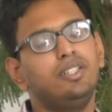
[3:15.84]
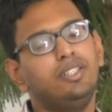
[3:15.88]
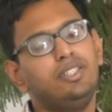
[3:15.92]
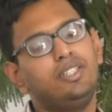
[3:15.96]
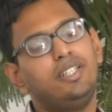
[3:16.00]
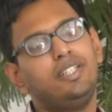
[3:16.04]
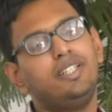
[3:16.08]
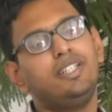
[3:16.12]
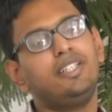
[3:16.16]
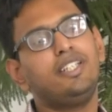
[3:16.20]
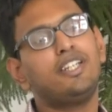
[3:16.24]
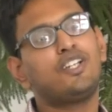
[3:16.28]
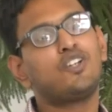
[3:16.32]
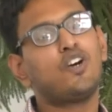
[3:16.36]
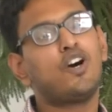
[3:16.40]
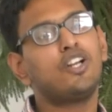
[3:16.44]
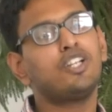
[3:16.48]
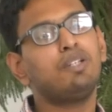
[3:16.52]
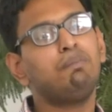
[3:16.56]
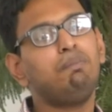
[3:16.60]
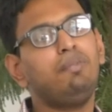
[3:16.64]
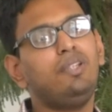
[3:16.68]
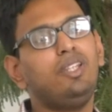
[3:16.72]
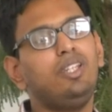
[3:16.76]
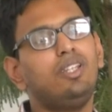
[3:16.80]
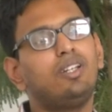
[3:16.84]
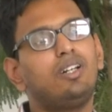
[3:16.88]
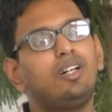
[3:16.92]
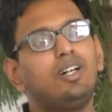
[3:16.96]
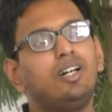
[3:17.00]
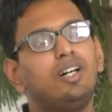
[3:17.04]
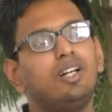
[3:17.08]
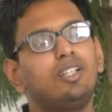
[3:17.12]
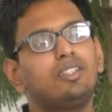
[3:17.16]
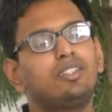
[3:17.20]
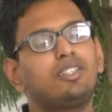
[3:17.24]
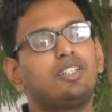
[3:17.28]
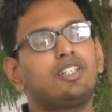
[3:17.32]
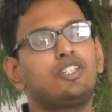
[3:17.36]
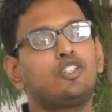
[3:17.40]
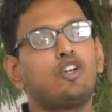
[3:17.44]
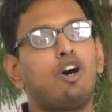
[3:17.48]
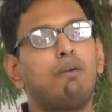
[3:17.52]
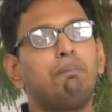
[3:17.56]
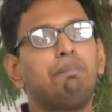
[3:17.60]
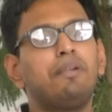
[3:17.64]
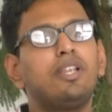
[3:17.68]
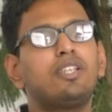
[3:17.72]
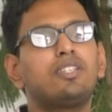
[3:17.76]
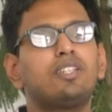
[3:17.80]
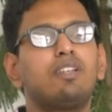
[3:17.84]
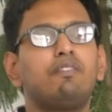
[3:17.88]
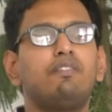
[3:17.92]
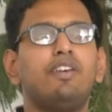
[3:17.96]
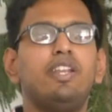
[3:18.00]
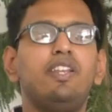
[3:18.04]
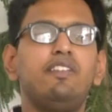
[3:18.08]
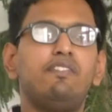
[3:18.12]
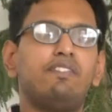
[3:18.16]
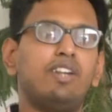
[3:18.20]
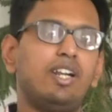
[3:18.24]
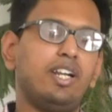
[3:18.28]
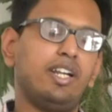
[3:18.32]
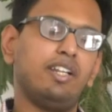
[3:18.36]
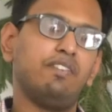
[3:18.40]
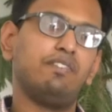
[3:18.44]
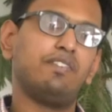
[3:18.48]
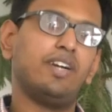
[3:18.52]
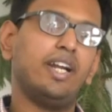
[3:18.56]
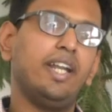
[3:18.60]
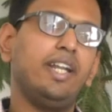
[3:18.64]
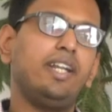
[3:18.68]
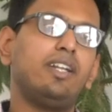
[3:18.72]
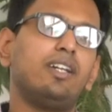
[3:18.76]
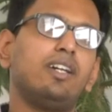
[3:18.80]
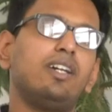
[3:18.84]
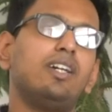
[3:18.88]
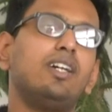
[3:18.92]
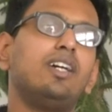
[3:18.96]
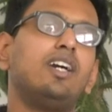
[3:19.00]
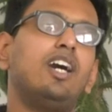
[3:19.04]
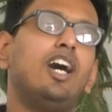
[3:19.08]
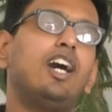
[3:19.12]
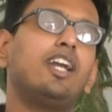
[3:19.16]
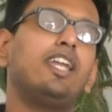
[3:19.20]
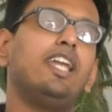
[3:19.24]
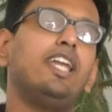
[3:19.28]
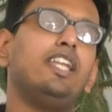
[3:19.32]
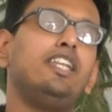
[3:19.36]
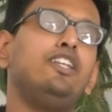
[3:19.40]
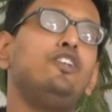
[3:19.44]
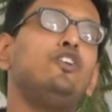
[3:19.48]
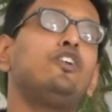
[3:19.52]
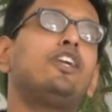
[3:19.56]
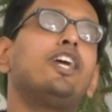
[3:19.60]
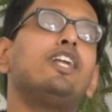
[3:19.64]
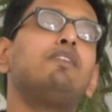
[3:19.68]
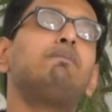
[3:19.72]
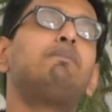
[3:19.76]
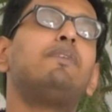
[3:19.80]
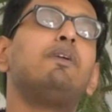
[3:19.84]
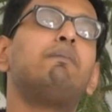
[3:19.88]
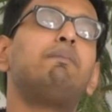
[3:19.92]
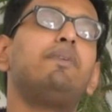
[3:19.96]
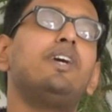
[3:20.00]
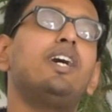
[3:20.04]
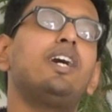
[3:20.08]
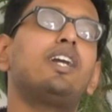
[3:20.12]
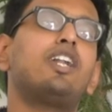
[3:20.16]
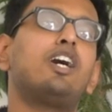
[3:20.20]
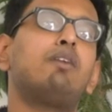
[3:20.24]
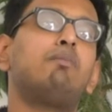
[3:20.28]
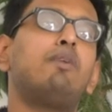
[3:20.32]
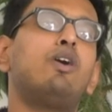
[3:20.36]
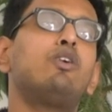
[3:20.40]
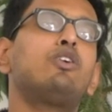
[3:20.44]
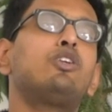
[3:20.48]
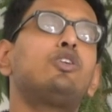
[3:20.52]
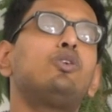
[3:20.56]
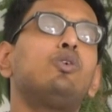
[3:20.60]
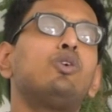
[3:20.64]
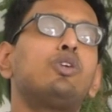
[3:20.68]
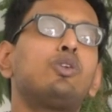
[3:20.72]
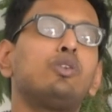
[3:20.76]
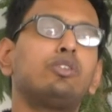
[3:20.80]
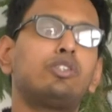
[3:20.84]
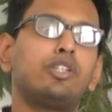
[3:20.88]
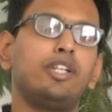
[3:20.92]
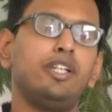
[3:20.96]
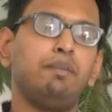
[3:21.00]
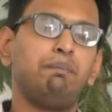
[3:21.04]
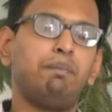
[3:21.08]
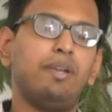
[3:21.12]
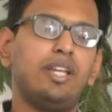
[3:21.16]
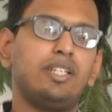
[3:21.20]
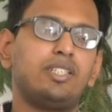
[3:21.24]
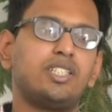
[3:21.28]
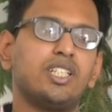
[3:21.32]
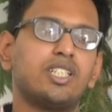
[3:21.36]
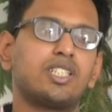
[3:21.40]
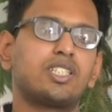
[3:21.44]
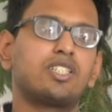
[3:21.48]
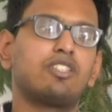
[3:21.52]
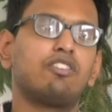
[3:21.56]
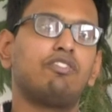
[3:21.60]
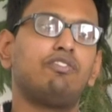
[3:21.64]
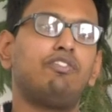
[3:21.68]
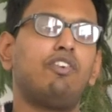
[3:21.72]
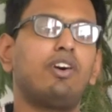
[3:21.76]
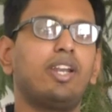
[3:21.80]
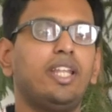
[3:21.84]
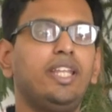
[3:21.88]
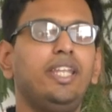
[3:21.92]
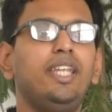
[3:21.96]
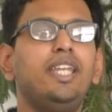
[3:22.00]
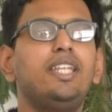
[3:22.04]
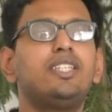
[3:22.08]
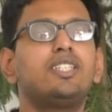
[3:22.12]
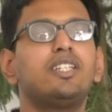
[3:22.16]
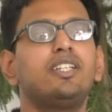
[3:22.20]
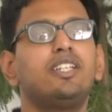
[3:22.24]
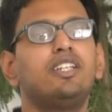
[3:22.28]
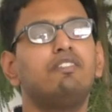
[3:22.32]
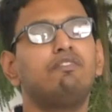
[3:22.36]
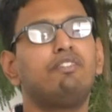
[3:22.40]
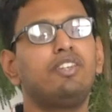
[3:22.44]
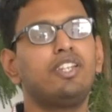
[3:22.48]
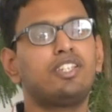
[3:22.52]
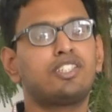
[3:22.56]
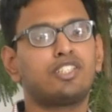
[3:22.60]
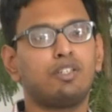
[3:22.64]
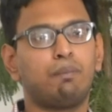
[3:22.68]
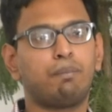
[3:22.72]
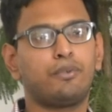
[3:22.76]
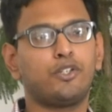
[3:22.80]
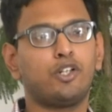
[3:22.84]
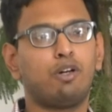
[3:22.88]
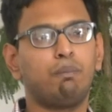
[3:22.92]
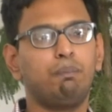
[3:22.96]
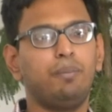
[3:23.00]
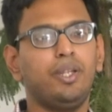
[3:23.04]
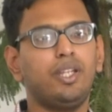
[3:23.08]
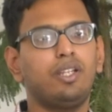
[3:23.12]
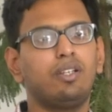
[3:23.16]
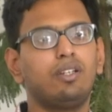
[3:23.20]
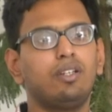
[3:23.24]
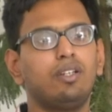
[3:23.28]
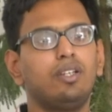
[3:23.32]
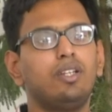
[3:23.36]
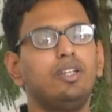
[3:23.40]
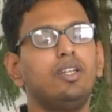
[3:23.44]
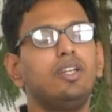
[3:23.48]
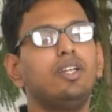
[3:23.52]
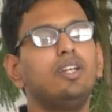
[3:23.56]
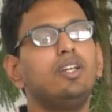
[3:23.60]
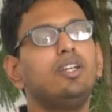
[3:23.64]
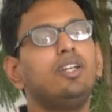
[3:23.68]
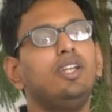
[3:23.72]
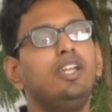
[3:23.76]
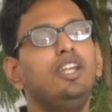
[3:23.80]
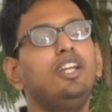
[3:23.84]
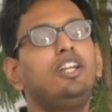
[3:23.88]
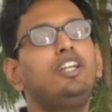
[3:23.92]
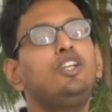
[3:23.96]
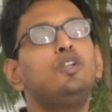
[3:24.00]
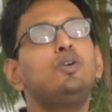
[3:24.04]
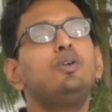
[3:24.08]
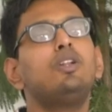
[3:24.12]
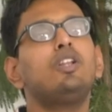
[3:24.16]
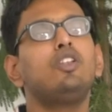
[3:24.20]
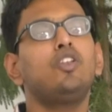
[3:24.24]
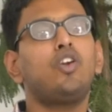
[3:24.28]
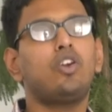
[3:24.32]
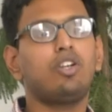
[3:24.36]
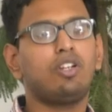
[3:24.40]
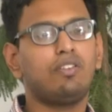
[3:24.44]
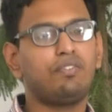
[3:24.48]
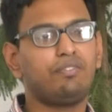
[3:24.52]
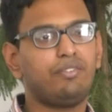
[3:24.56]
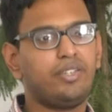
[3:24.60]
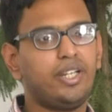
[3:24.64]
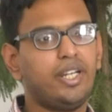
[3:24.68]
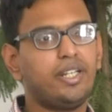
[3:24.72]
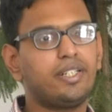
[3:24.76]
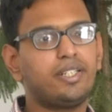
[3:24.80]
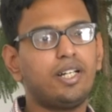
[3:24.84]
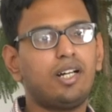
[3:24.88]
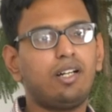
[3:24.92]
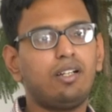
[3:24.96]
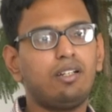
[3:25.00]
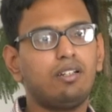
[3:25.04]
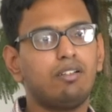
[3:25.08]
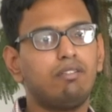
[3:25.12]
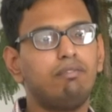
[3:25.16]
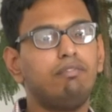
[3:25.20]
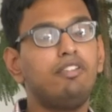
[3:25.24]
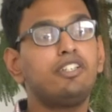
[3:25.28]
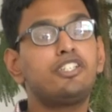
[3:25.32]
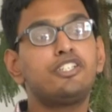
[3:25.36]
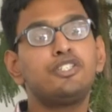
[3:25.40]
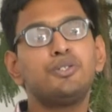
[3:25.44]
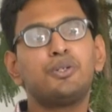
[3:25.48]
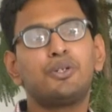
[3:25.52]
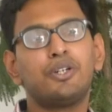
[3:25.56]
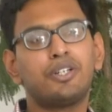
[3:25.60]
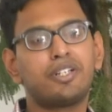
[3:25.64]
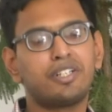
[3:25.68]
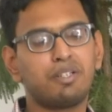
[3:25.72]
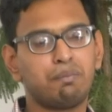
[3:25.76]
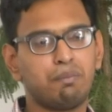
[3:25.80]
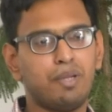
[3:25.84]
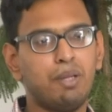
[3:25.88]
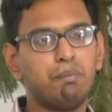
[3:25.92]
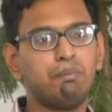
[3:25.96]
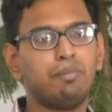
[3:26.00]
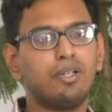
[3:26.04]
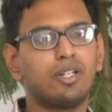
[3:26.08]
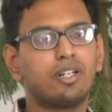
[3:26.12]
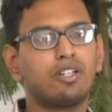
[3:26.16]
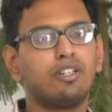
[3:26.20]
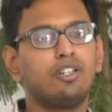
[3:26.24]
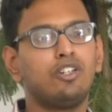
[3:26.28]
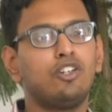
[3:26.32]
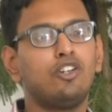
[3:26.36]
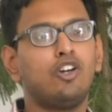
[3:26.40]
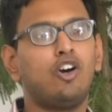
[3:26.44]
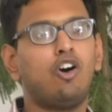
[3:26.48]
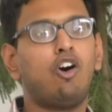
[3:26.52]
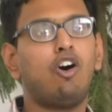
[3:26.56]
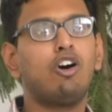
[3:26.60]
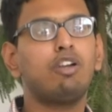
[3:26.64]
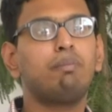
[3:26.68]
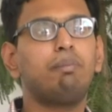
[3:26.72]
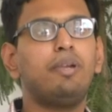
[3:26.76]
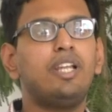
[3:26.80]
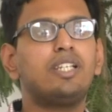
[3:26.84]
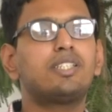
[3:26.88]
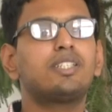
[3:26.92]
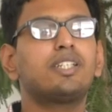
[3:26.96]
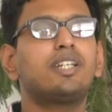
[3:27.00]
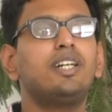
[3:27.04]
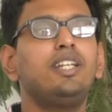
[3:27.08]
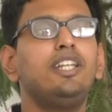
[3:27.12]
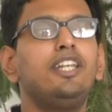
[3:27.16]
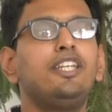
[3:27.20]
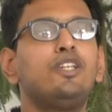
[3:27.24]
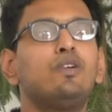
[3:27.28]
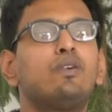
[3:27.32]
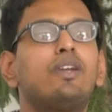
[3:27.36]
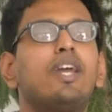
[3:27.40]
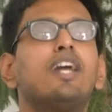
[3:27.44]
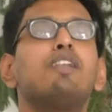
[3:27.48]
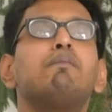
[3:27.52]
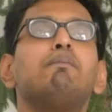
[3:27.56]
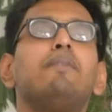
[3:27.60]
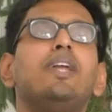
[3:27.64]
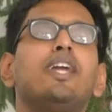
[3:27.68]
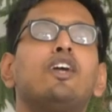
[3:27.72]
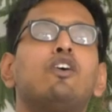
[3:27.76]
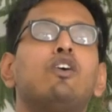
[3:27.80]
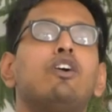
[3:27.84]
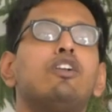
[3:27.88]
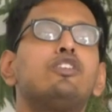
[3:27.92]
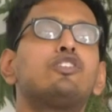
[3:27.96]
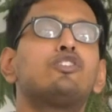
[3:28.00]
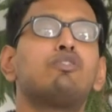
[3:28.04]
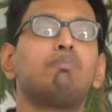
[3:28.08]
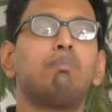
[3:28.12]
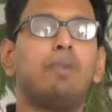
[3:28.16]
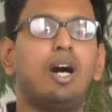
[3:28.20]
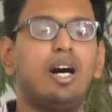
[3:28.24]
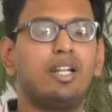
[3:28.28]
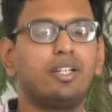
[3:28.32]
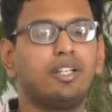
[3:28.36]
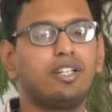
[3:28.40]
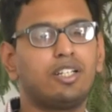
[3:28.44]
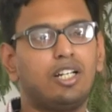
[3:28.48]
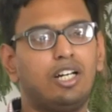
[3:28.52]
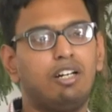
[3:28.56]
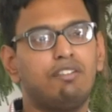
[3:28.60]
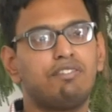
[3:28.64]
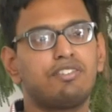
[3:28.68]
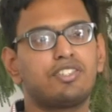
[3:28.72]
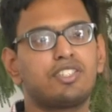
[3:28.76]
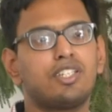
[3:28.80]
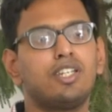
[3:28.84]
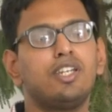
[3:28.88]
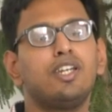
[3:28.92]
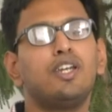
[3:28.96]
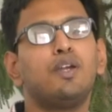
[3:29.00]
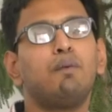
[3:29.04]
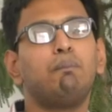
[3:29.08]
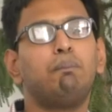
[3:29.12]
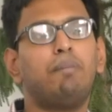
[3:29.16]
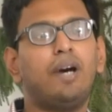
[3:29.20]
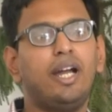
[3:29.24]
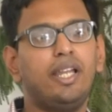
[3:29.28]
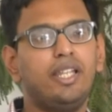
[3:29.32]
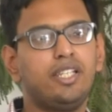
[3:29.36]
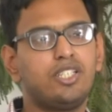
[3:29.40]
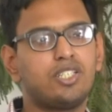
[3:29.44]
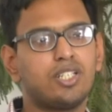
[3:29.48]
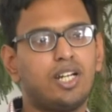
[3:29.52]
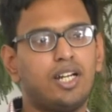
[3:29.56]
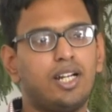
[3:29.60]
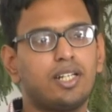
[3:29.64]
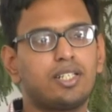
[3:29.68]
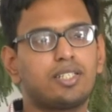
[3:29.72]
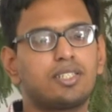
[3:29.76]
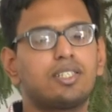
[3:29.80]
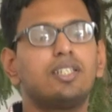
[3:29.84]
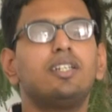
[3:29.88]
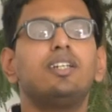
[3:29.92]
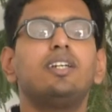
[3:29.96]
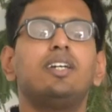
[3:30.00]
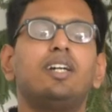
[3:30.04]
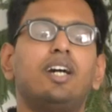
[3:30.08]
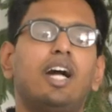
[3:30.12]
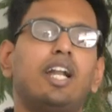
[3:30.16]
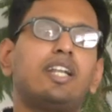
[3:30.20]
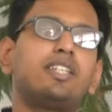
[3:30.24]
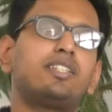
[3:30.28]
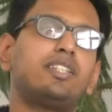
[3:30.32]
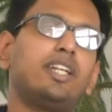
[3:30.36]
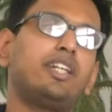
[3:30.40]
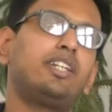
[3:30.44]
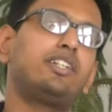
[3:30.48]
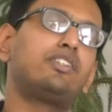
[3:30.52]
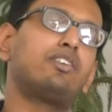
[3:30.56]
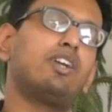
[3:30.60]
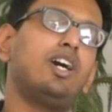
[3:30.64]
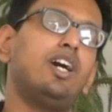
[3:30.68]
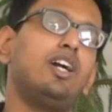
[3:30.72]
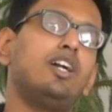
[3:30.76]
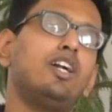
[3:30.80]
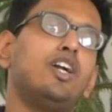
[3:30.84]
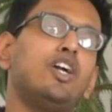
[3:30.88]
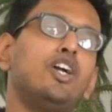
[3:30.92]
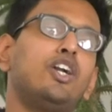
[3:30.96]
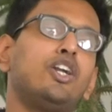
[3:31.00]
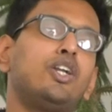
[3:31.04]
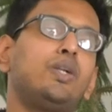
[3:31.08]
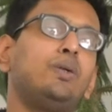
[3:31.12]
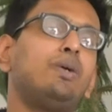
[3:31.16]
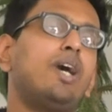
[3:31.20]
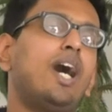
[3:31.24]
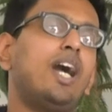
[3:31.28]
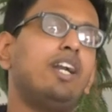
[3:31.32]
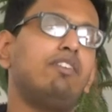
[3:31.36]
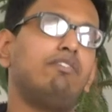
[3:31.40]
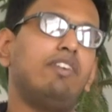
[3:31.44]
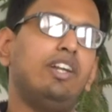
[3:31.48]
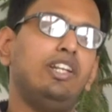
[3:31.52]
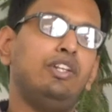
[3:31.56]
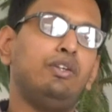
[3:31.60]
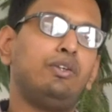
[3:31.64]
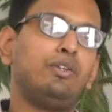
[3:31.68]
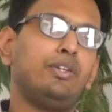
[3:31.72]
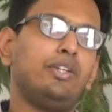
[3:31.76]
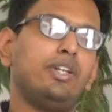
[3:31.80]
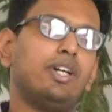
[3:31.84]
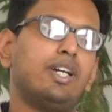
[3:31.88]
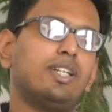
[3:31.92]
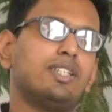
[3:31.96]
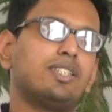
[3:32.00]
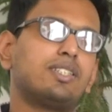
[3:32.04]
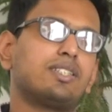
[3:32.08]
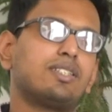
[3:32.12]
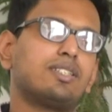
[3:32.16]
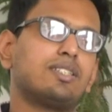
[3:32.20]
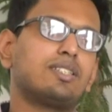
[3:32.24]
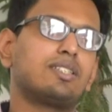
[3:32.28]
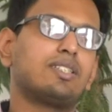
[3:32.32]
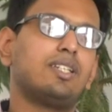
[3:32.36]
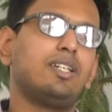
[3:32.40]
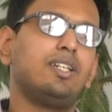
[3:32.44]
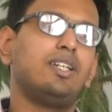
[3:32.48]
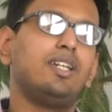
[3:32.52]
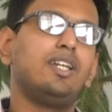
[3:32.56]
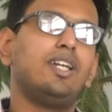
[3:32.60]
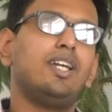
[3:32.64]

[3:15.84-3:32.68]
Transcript: In Indian economy, the topics are very well defined. Again, you can prepare about 2 to 3 pages for each and every subtopic. Include a lot of data which you could remember, or basically you can make also bar graphs, pie charts, etc. to add value to your answers.